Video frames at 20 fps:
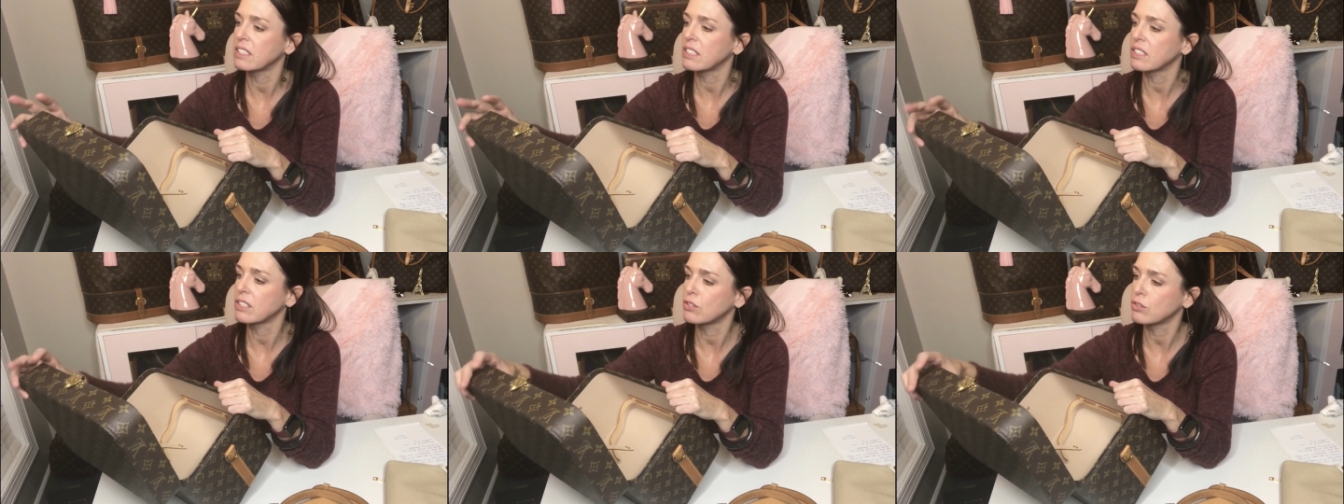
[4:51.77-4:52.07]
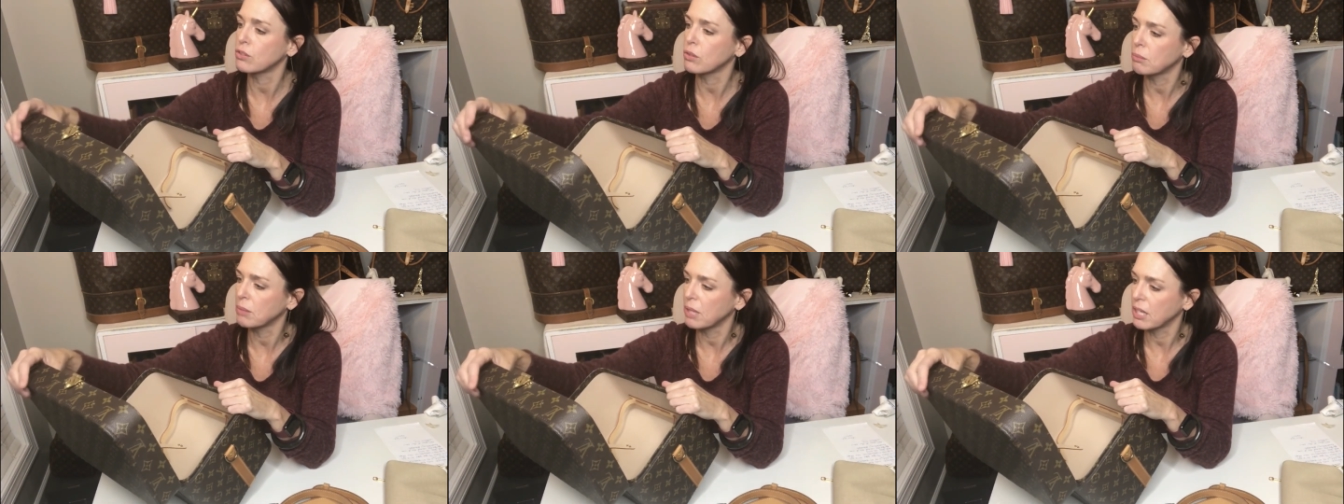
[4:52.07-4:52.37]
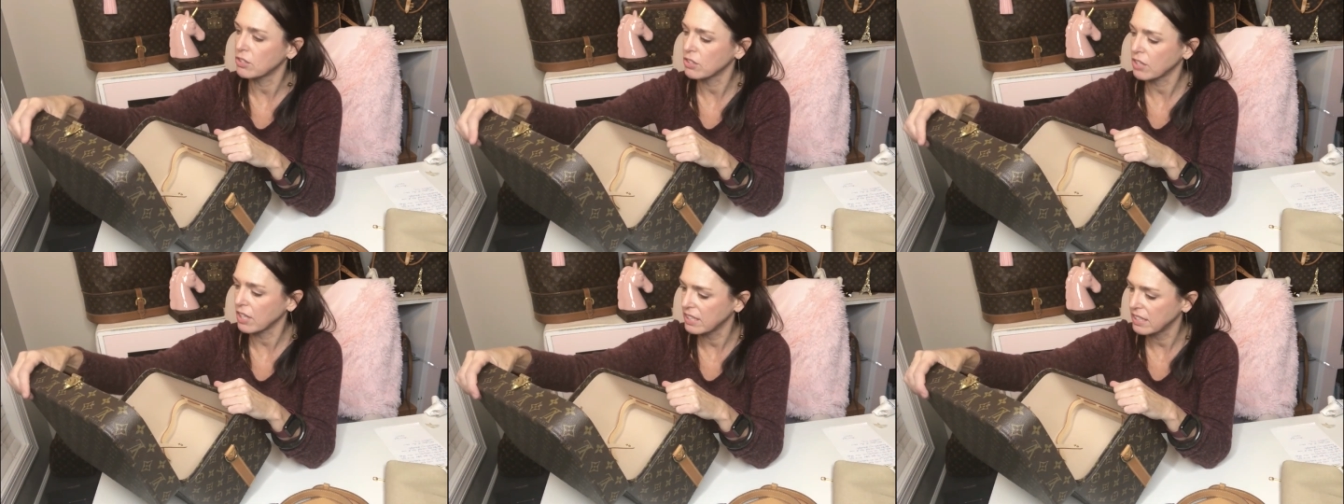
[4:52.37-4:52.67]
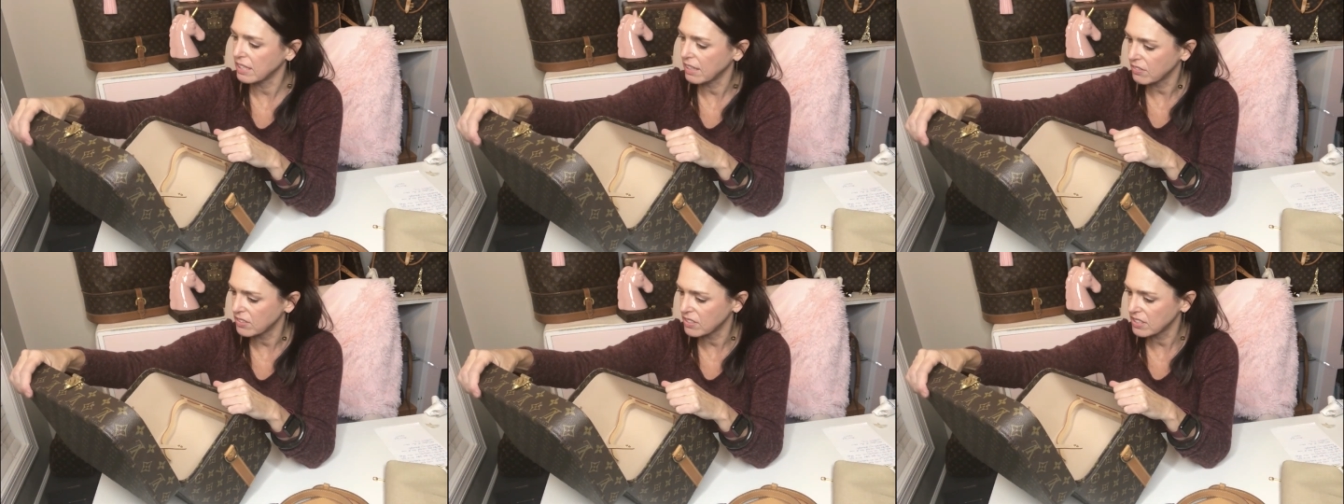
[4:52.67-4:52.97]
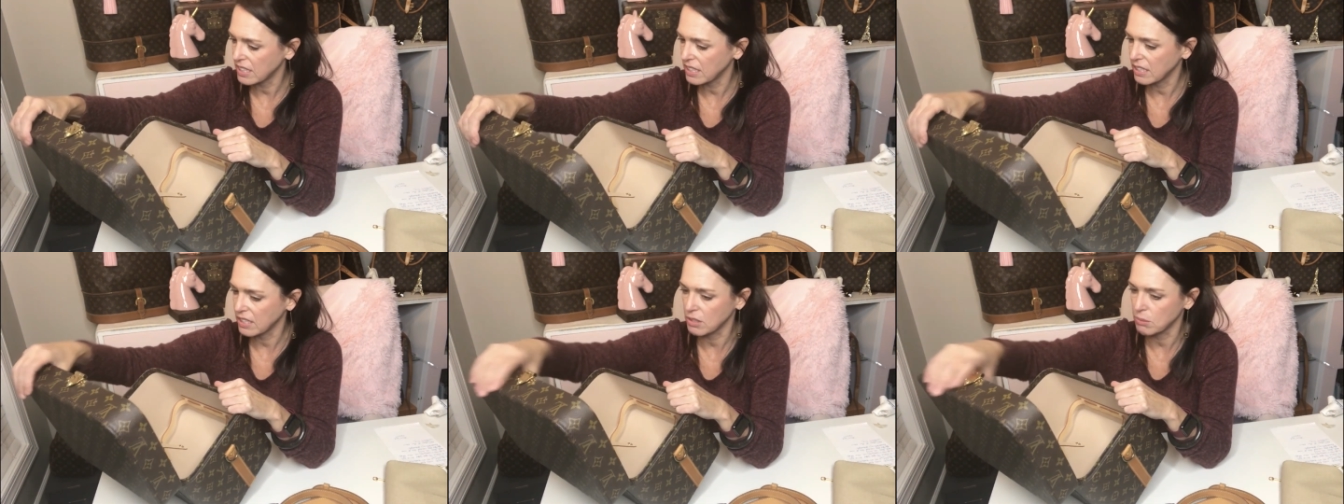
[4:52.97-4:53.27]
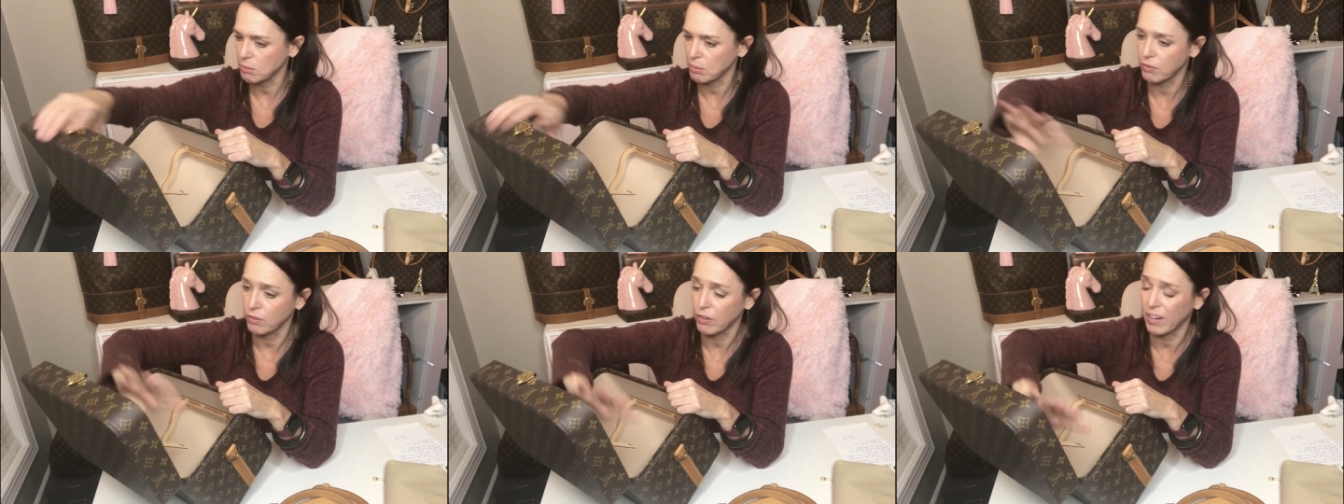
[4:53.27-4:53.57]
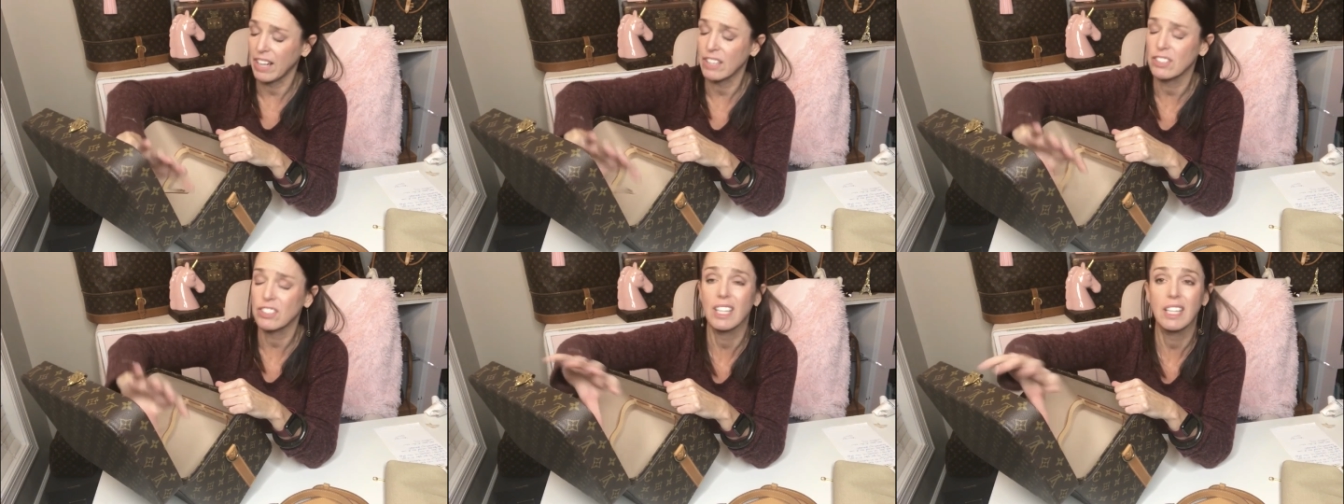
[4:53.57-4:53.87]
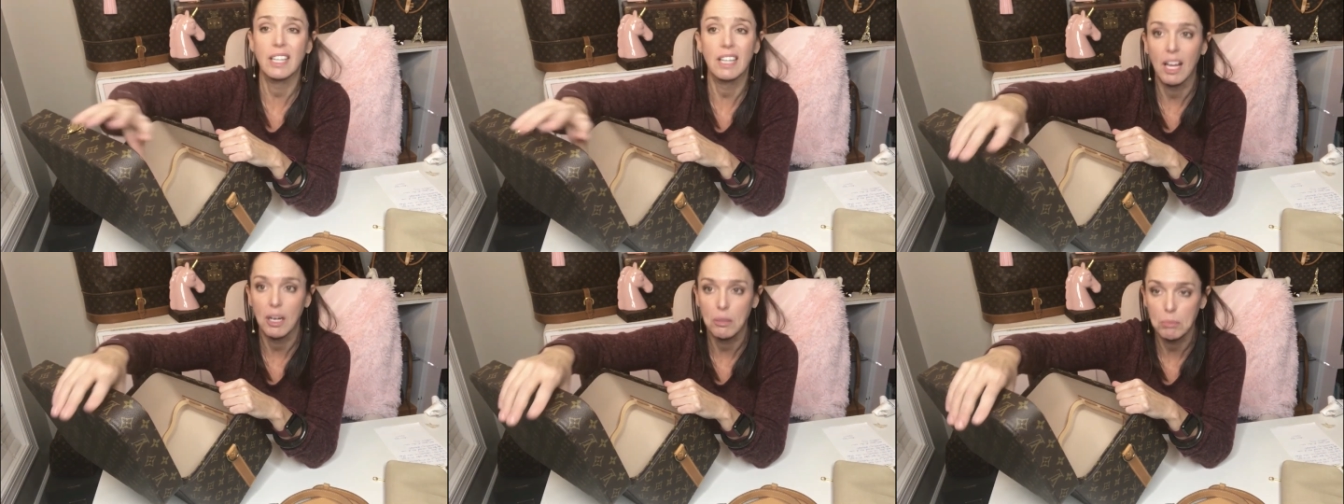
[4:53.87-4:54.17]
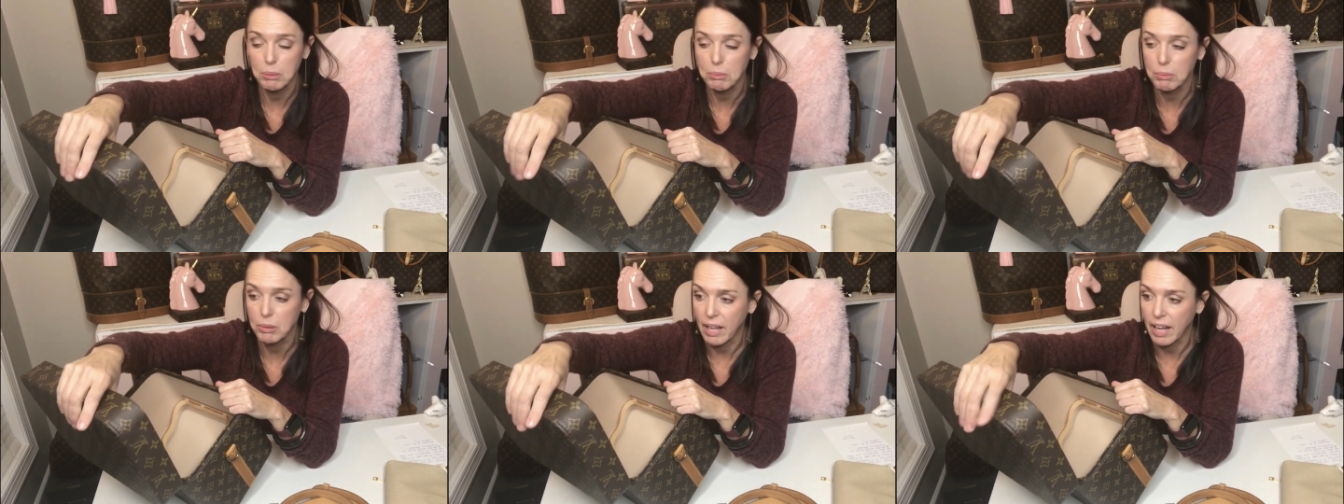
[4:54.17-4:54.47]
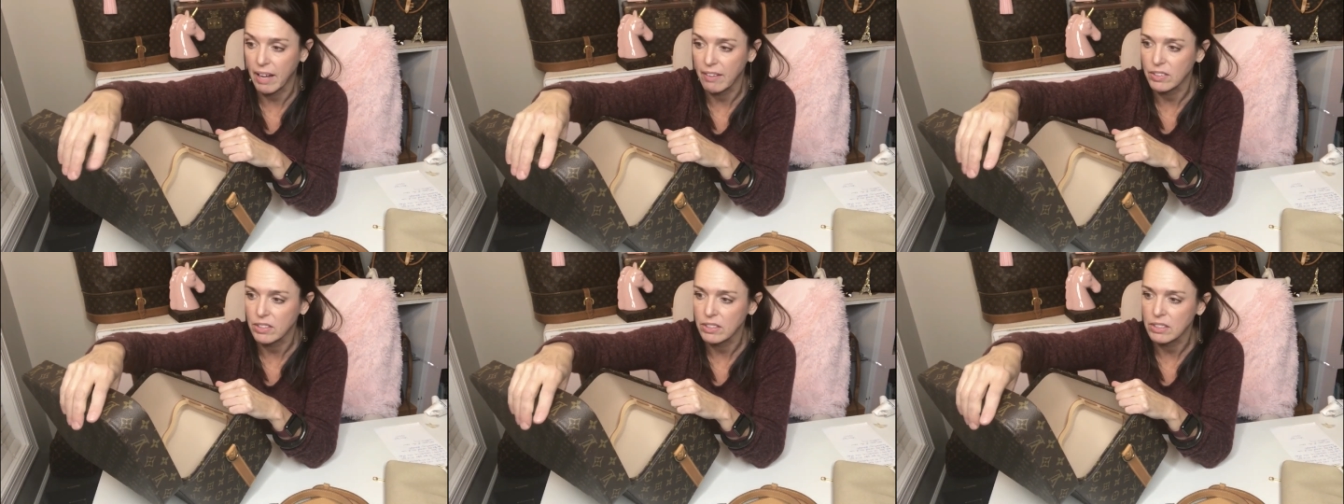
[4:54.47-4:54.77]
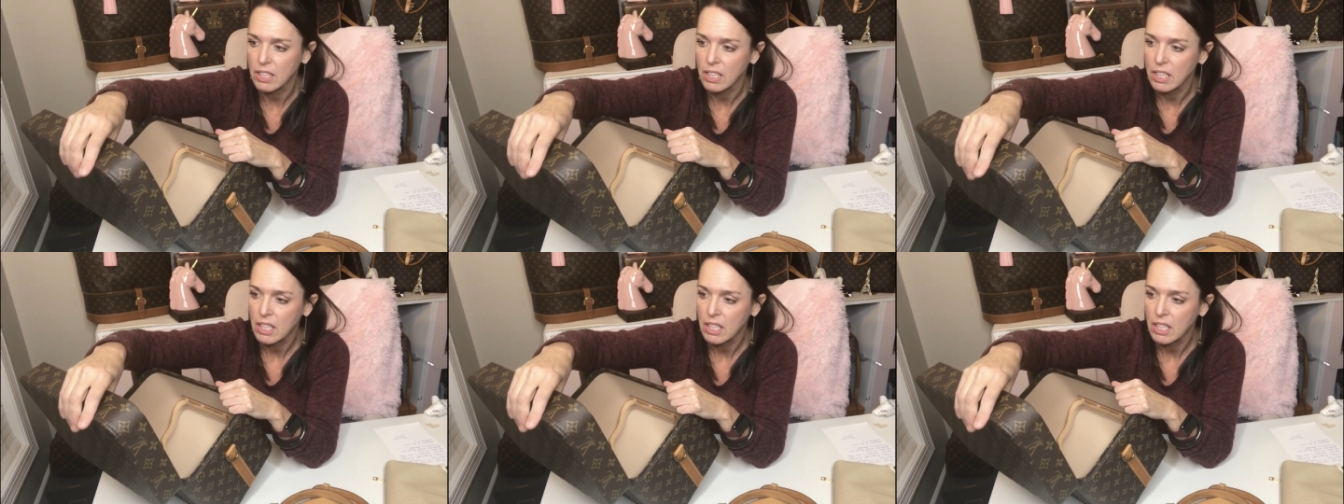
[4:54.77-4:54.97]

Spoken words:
The store manager had never seen this before. Actually, a lot of people haven't.